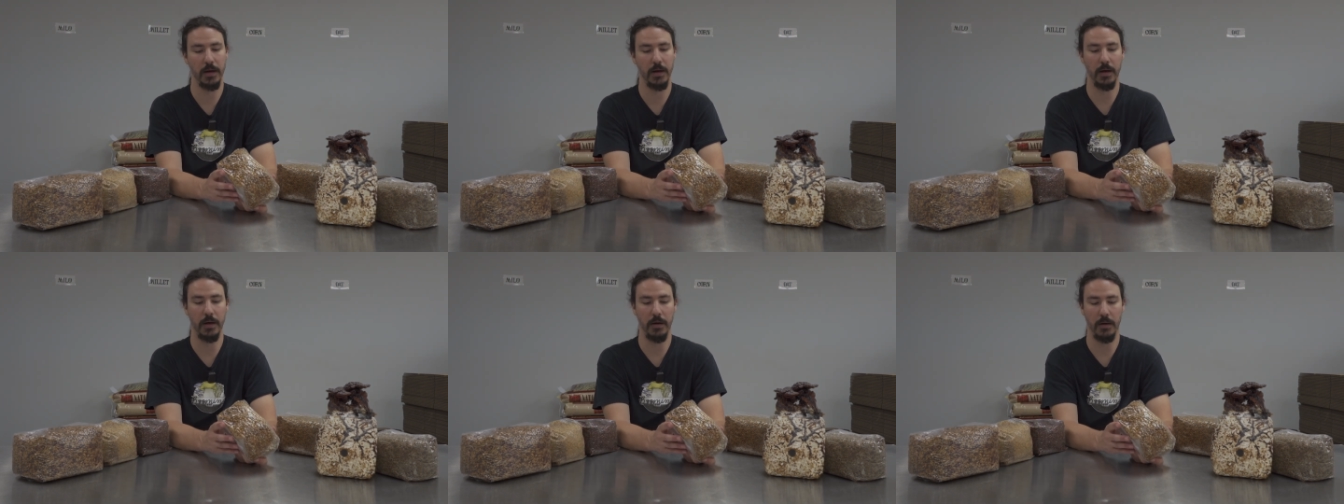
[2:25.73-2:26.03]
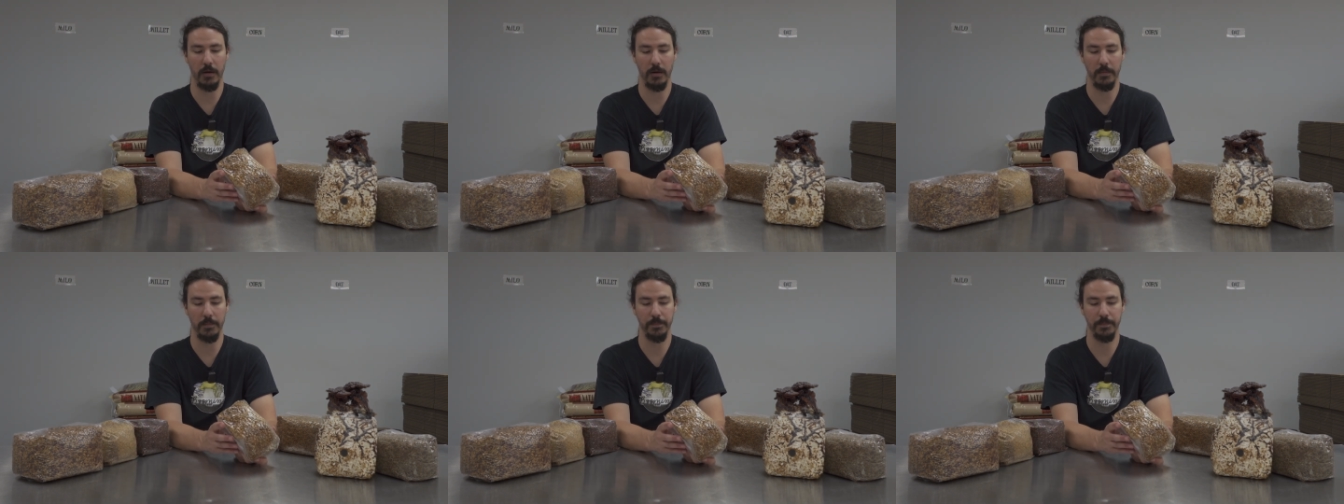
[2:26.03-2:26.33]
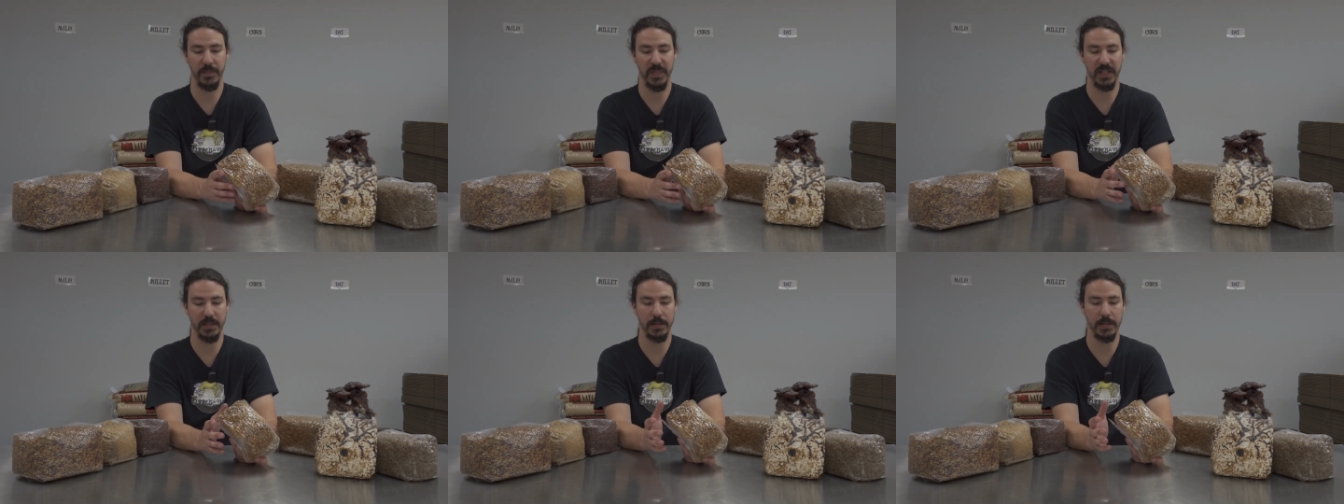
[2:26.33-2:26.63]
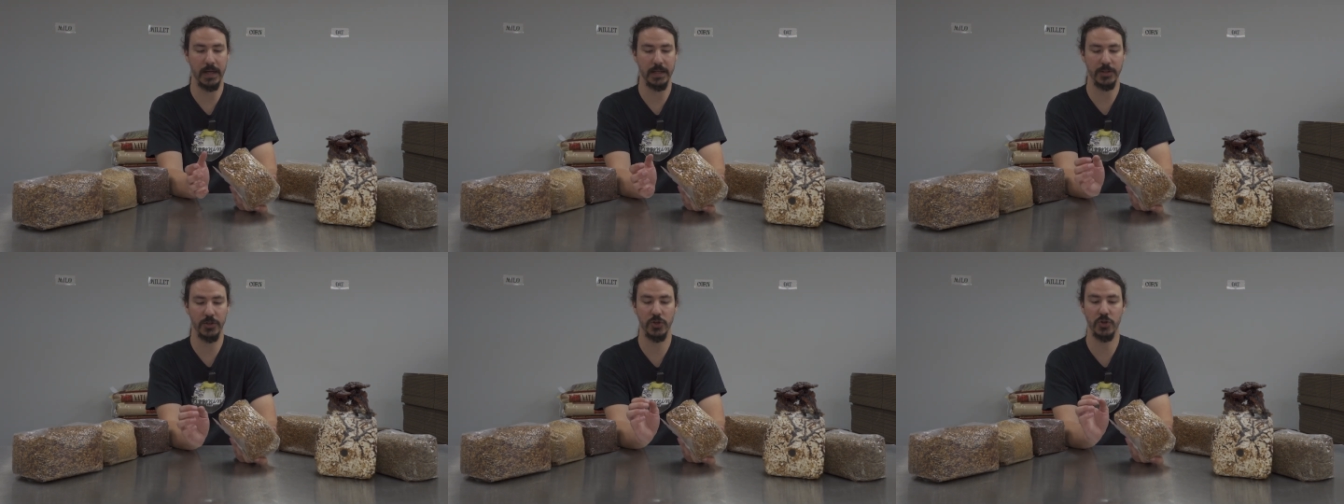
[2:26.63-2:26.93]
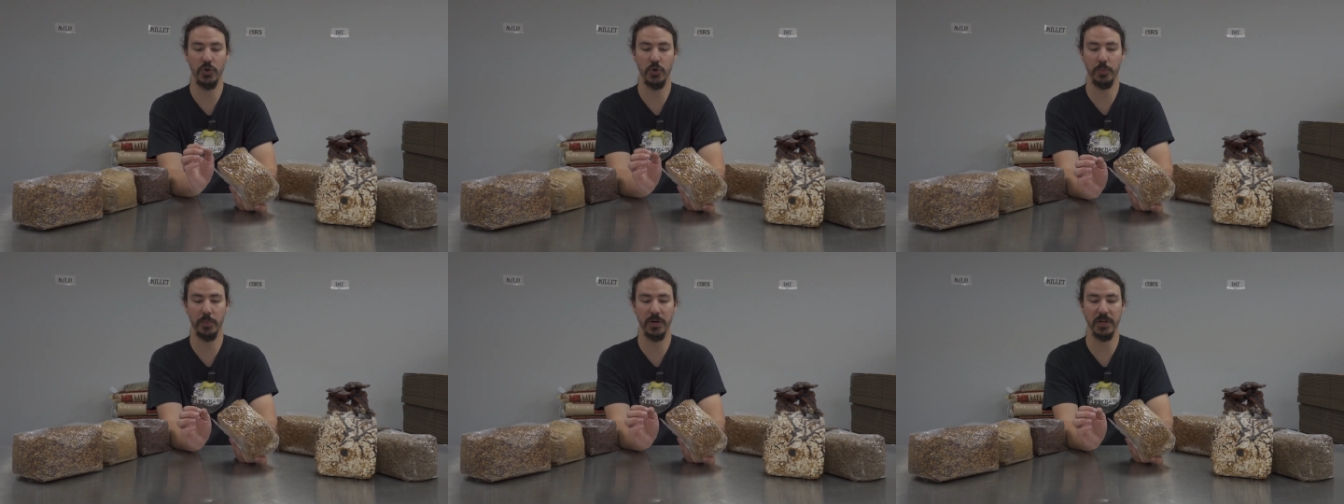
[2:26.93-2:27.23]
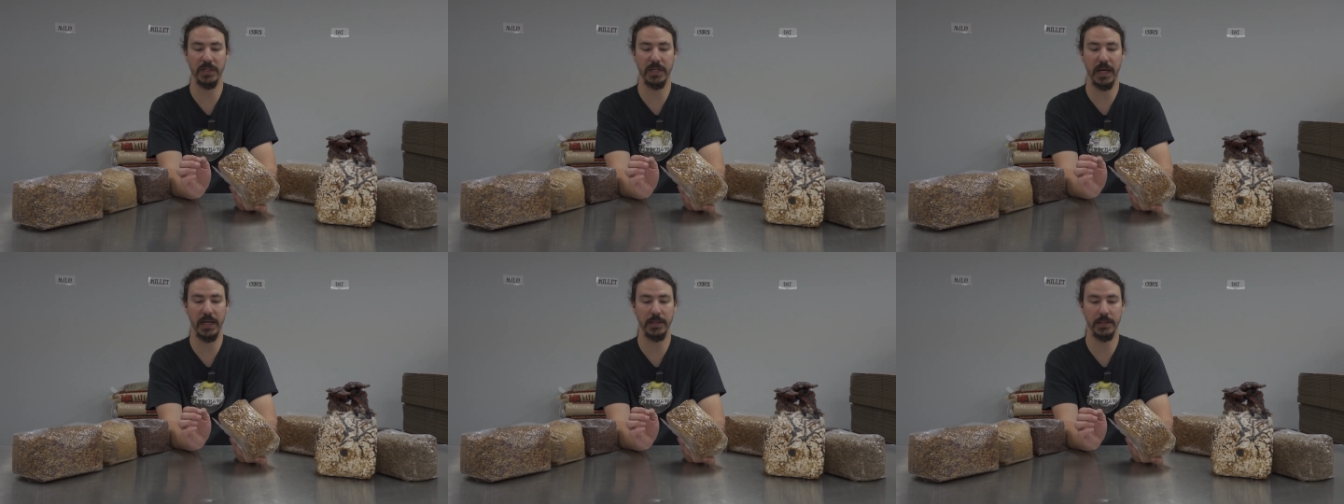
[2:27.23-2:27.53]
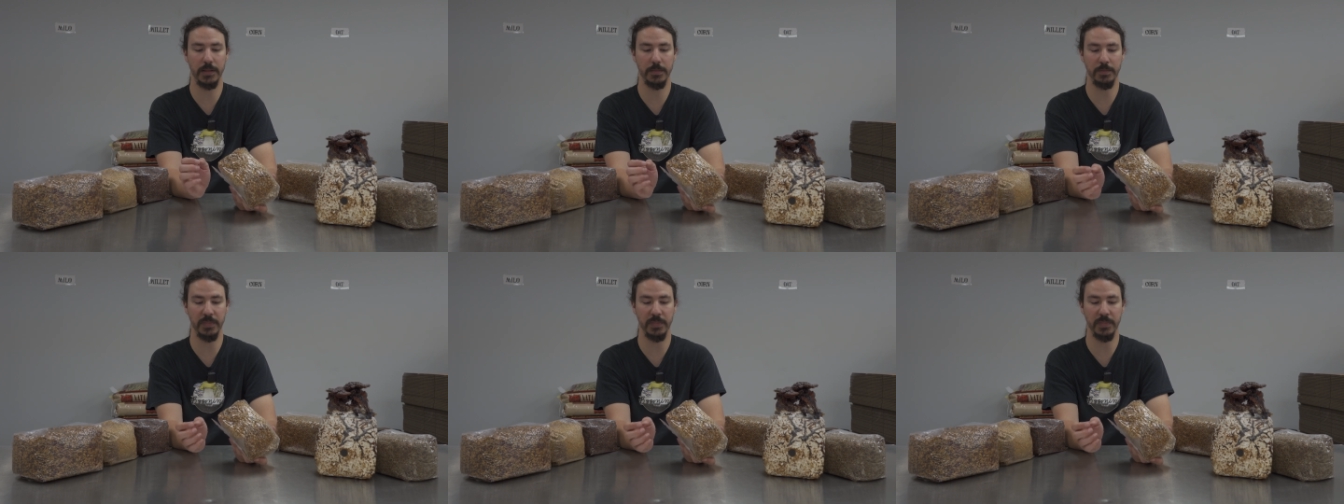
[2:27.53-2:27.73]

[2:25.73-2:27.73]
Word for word: Um, it's not super dense,